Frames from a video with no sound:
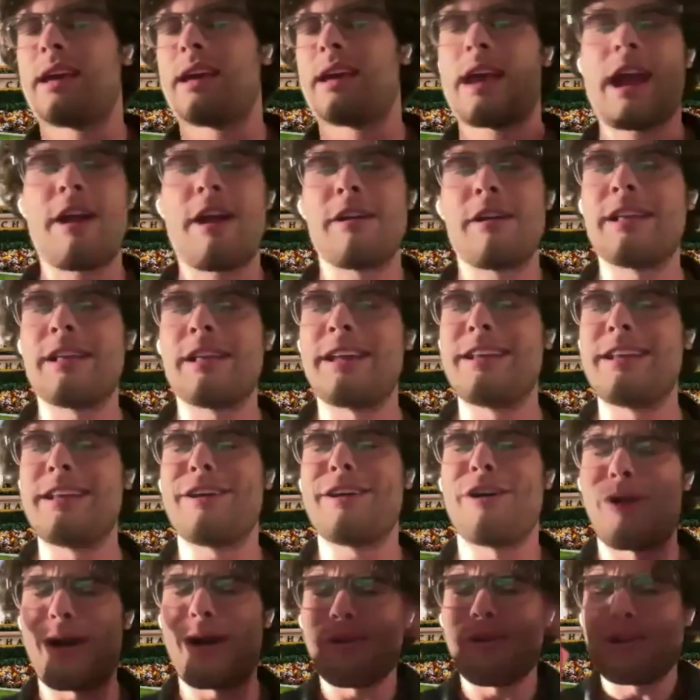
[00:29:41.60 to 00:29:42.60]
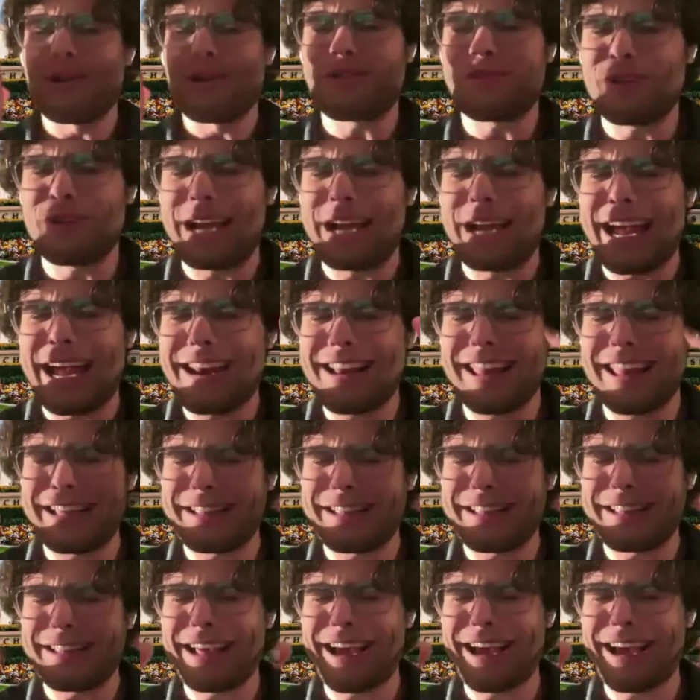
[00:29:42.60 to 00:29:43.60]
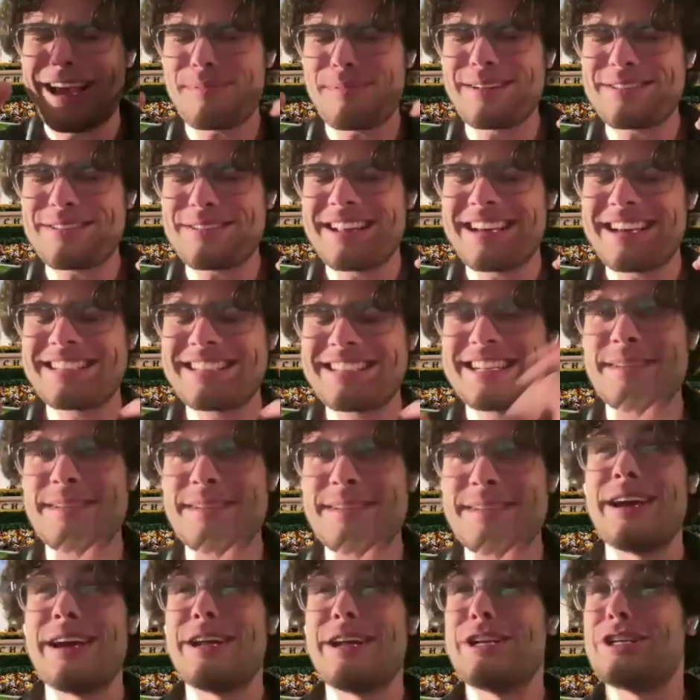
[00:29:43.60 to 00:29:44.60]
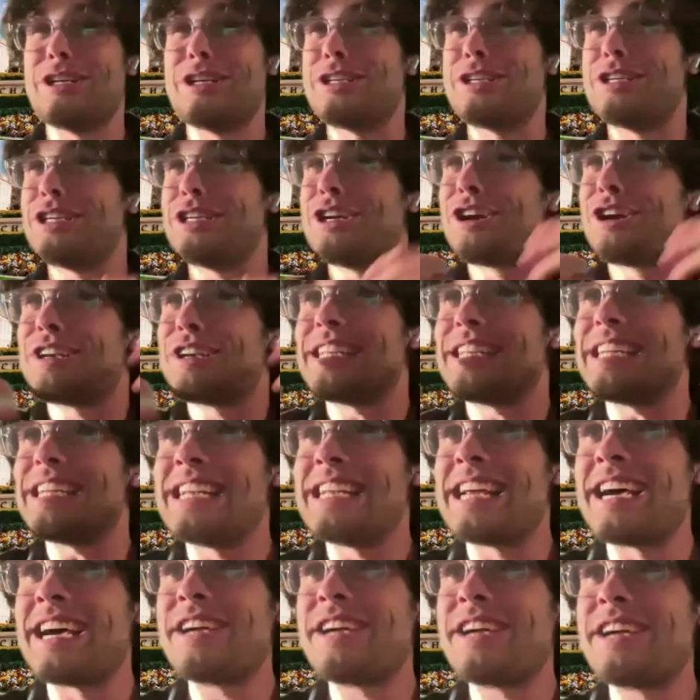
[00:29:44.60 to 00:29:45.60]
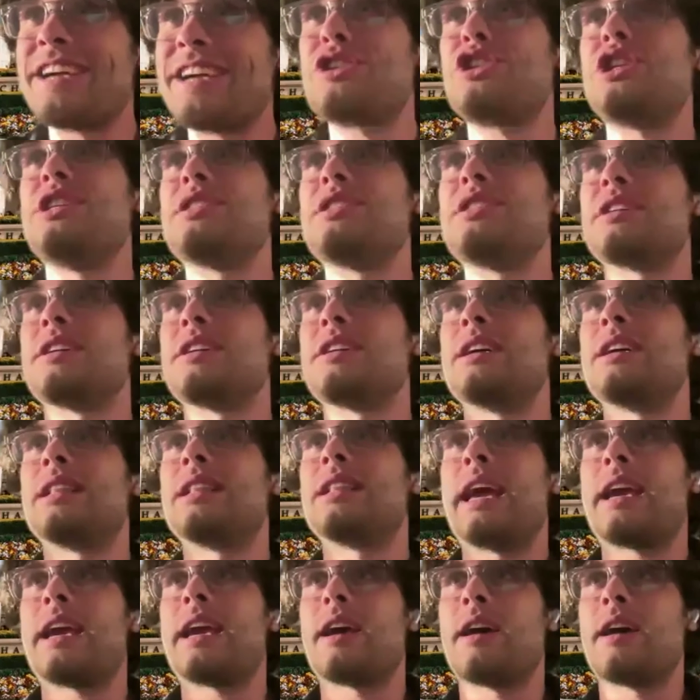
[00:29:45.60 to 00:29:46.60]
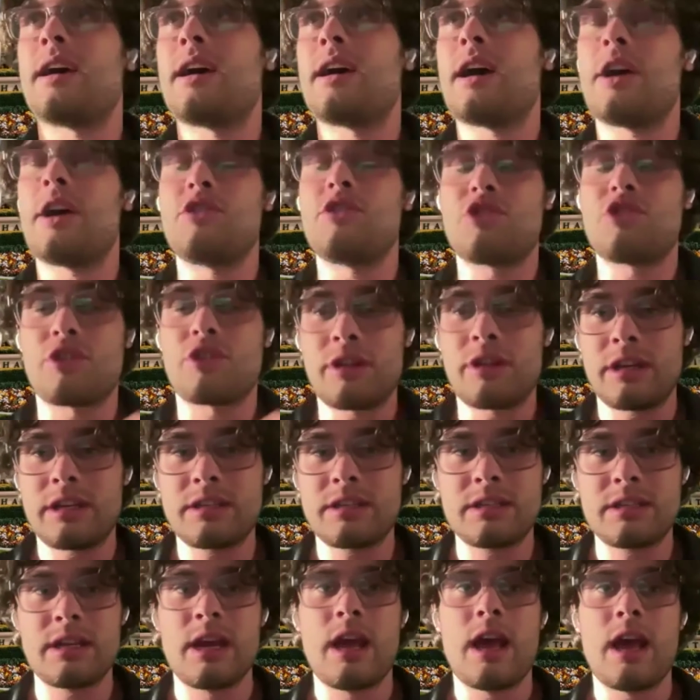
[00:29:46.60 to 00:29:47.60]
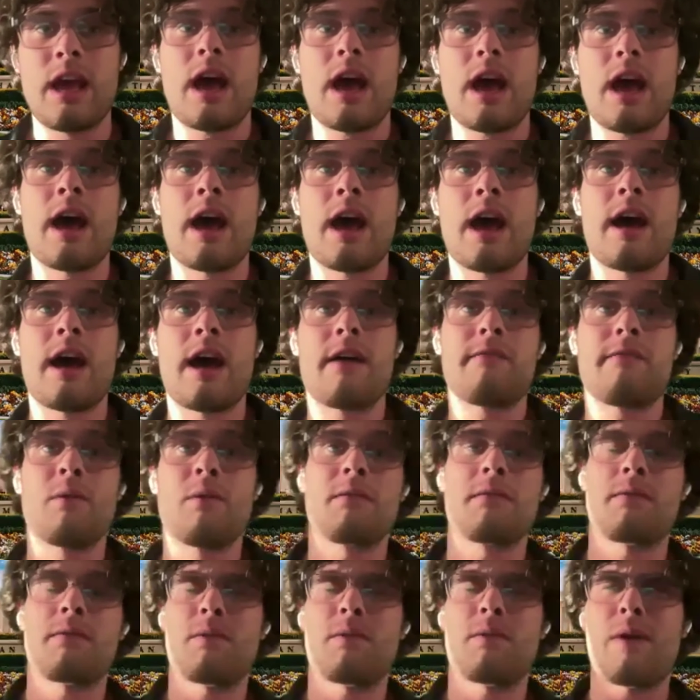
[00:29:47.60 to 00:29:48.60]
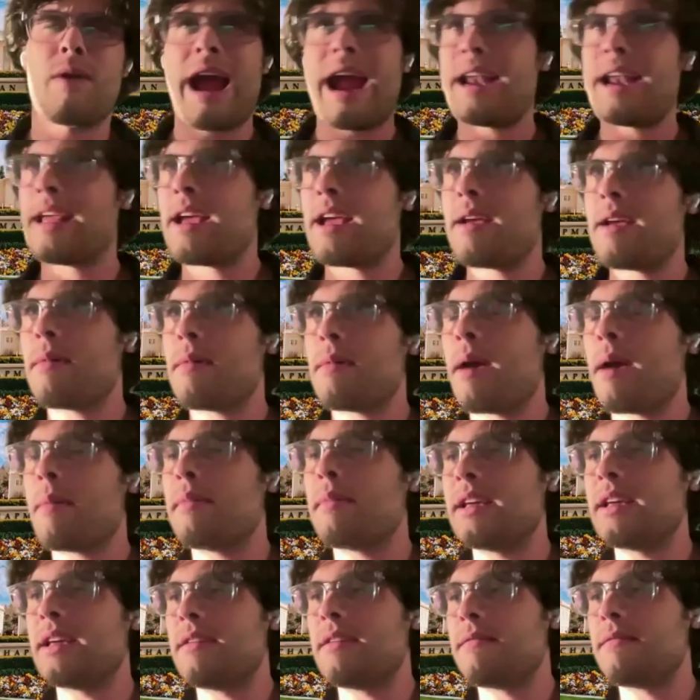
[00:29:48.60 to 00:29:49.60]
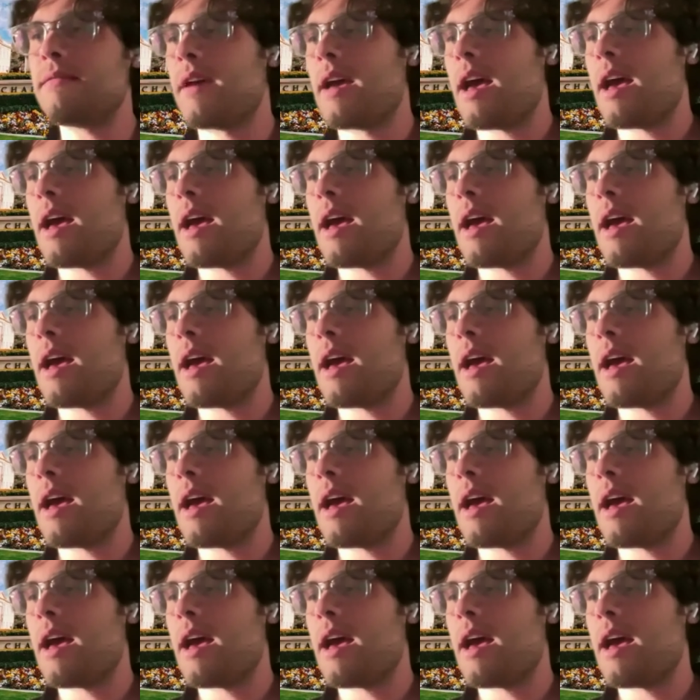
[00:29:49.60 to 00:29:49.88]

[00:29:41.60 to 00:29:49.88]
Carolyn. Oh, I always forget like how to pronounce her last name. Giardina. She's a journalist for Variety, I believe,